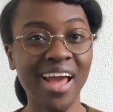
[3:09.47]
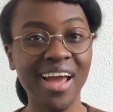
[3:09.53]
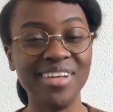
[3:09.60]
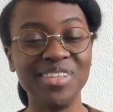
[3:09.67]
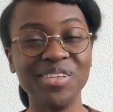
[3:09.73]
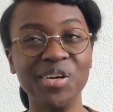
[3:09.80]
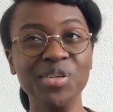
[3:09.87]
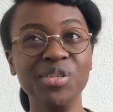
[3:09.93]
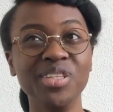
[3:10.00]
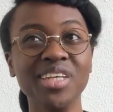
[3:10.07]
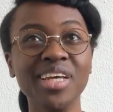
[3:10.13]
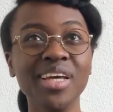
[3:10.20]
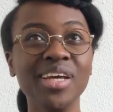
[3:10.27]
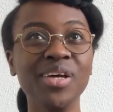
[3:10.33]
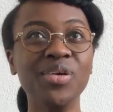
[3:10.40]
don't
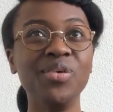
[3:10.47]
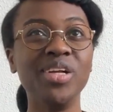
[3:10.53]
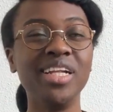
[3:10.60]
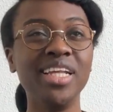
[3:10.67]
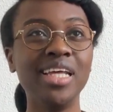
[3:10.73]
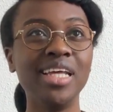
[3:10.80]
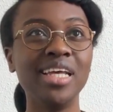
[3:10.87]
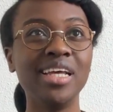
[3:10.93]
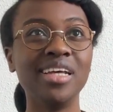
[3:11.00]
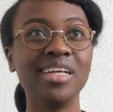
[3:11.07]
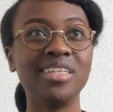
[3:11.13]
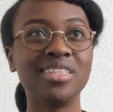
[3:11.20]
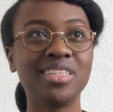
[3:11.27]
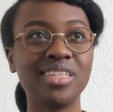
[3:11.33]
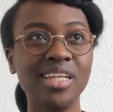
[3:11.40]
really
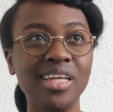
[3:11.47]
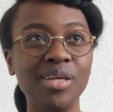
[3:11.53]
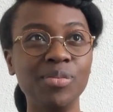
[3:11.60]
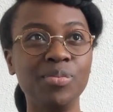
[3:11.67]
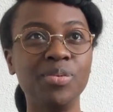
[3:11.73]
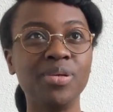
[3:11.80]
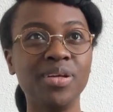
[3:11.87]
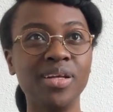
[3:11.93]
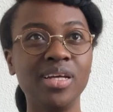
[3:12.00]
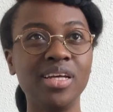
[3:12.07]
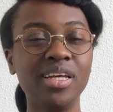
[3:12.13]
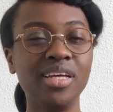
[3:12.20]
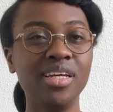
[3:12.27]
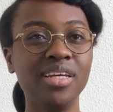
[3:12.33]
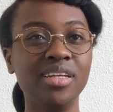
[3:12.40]
sleep
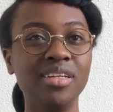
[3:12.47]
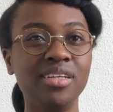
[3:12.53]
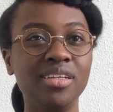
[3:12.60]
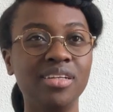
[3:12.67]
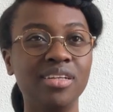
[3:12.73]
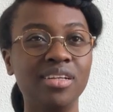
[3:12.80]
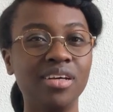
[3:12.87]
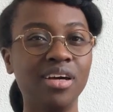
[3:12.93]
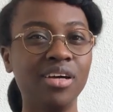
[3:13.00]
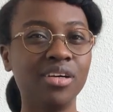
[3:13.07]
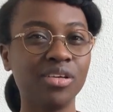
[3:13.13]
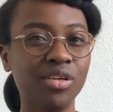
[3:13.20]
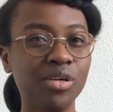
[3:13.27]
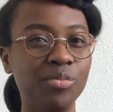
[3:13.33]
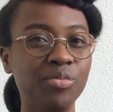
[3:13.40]
in a
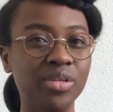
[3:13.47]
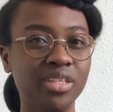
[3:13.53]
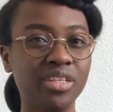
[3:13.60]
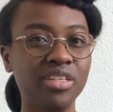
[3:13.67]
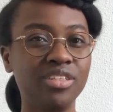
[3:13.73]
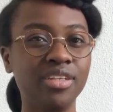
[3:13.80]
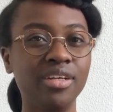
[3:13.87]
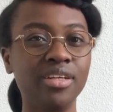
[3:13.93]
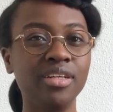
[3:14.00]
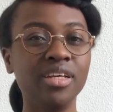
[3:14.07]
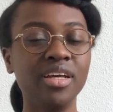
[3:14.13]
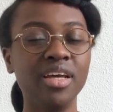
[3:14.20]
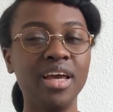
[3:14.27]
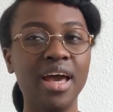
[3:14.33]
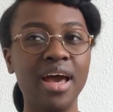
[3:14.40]
good position,
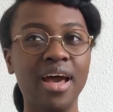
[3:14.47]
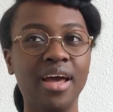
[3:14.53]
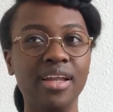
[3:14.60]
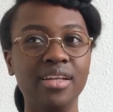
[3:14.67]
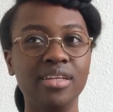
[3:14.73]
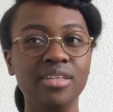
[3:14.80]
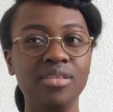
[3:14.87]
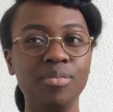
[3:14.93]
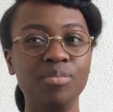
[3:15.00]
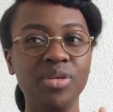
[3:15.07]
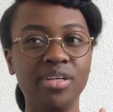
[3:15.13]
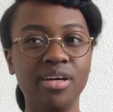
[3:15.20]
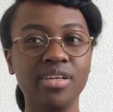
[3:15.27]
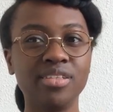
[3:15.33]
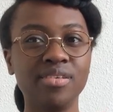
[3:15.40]
and
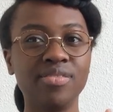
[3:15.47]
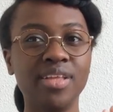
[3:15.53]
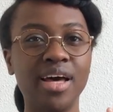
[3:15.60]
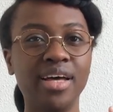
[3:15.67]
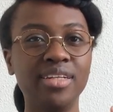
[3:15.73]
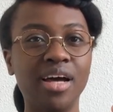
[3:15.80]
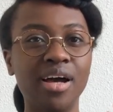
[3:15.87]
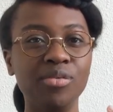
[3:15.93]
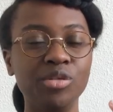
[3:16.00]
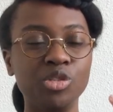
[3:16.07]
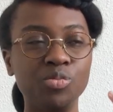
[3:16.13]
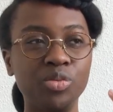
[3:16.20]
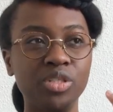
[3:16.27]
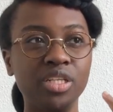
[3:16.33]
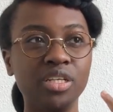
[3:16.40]
because of that I was
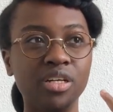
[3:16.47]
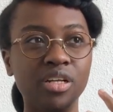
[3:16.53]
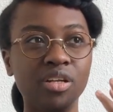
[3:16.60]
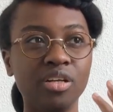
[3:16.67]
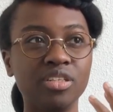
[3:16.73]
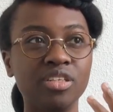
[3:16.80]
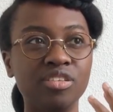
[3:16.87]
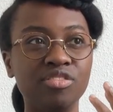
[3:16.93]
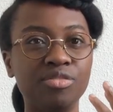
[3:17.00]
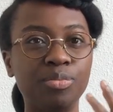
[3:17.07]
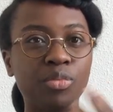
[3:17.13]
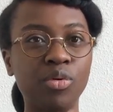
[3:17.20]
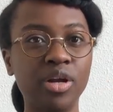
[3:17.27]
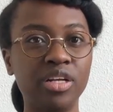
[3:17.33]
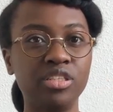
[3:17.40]
putting a lot of
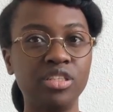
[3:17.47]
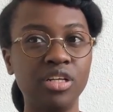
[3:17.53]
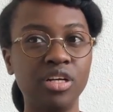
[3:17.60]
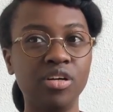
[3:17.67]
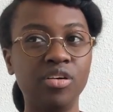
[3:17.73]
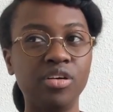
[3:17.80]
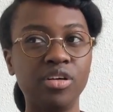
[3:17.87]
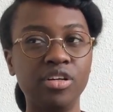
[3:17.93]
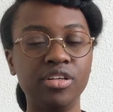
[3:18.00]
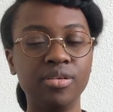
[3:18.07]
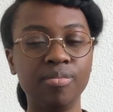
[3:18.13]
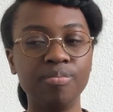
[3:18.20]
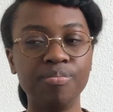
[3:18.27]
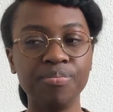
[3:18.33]
pressure on,